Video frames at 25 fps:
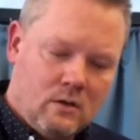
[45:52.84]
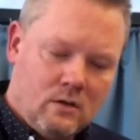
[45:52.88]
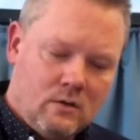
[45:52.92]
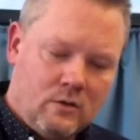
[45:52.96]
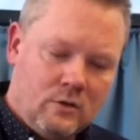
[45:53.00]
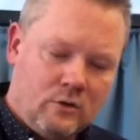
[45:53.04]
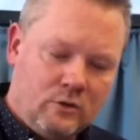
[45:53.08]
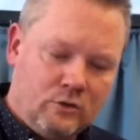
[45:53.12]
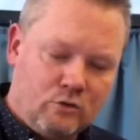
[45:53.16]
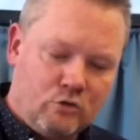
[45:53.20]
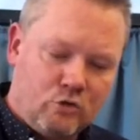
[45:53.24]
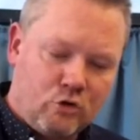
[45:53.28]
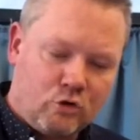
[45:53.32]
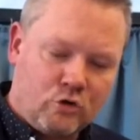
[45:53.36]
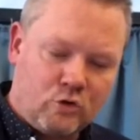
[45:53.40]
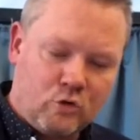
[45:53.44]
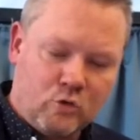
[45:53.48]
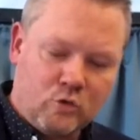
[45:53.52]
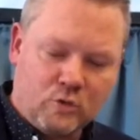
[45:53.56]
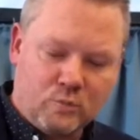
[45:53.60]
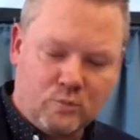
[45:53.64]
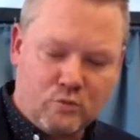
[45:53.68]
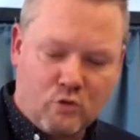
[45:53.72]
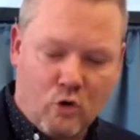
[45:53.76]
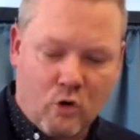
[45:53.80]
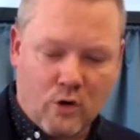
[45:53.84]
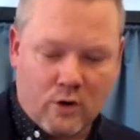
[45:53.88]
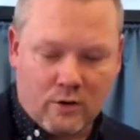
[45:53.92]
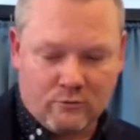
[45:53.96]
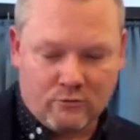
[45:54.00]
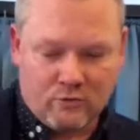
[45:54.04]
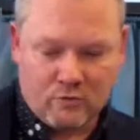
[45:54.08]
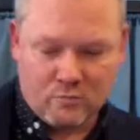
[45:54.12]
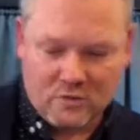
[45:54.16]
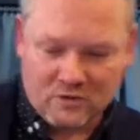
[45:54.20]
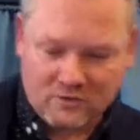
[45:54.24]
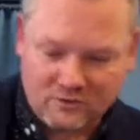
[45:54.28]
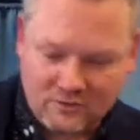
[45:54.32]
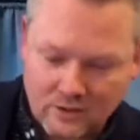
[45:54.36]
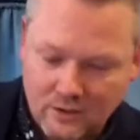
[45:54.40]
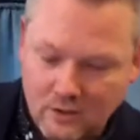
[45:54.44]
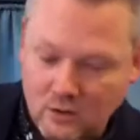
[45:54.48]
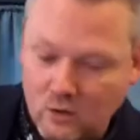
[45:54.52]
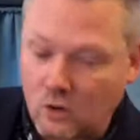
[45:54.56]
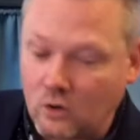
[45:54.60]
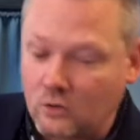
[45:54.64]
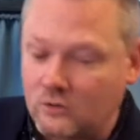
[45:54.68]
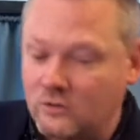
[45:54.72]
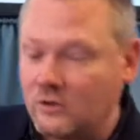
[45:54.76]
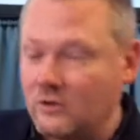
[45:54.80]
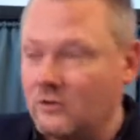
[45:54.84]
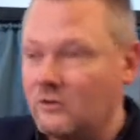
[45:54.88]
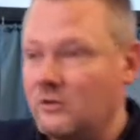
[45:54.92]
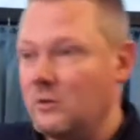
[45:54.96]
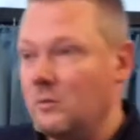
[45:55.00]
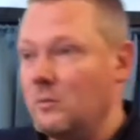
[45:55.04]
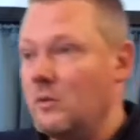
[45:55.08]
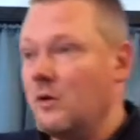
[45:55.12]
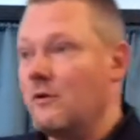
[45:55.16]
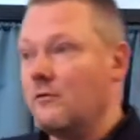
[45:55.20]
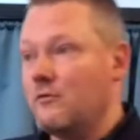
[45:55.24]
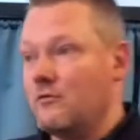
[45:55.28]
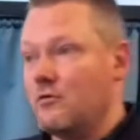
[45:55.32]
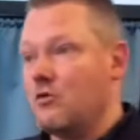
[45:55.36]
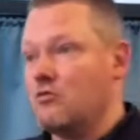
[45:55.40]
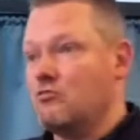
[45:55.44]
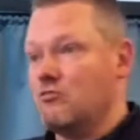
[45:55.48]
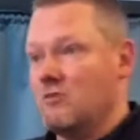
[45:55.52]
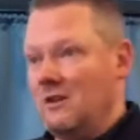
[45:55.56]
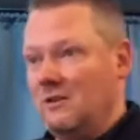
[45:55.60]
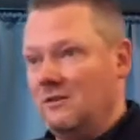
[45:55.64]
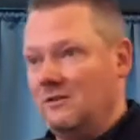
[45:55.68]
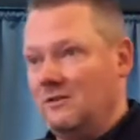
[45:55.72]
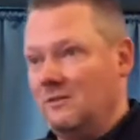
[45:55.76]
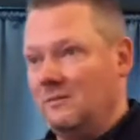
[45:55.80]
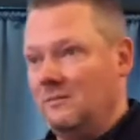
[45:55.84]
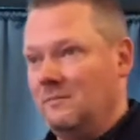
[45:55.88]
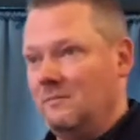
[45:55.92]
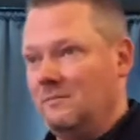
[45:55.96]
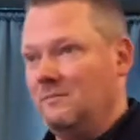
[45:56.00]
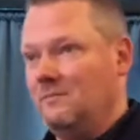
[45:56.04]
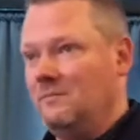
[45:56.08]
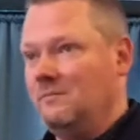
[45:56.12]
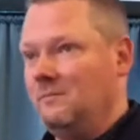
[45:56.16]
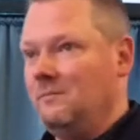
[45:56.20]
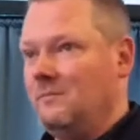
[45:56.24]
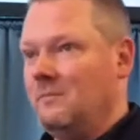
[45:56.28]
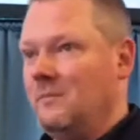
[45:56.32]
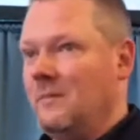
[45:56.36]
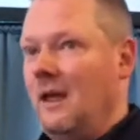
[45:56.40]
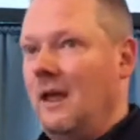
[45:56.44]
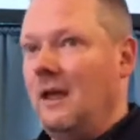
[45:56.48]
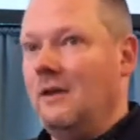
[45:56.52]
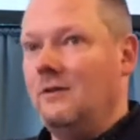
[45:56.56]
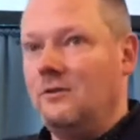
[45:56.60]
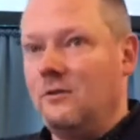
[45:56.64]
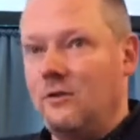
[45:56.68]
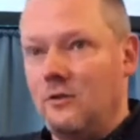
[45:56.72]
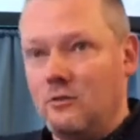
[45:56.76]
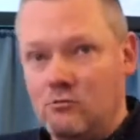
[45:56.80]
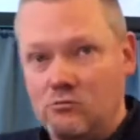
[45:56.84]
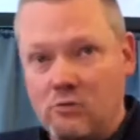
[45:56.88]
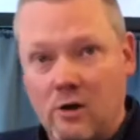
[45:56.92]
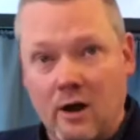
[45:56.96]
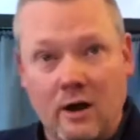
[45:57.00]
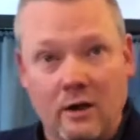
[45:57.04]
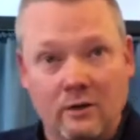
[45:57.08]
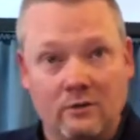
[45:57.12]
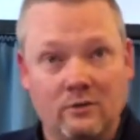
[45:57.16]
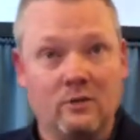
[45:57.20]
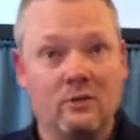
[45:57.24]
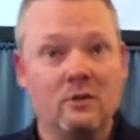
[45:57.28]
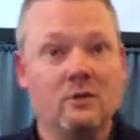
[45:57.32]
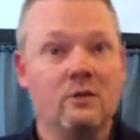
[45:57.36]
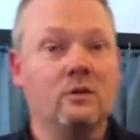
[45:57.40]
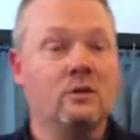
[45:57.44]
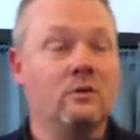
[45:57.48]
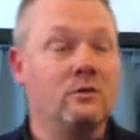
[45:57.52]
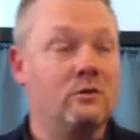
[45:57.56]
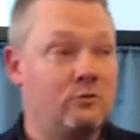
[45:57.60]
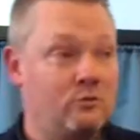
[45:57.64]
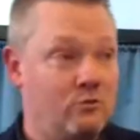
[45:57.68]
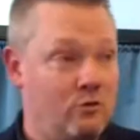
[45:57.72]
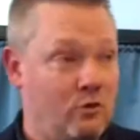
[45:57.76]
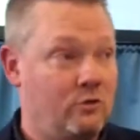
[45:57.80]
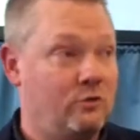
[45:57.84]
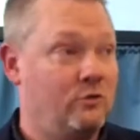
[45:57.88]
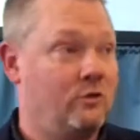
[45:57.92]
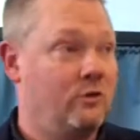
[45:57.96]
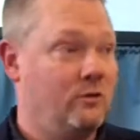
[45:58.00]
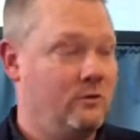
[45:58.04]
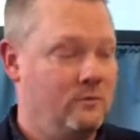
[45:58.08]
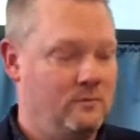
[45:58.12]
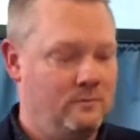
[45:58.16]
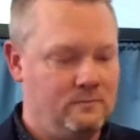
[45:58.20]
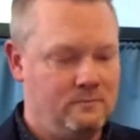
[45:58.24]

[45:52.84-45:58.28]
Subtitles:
This structure was brought in from the synagogue system for a reason. It's the right structure.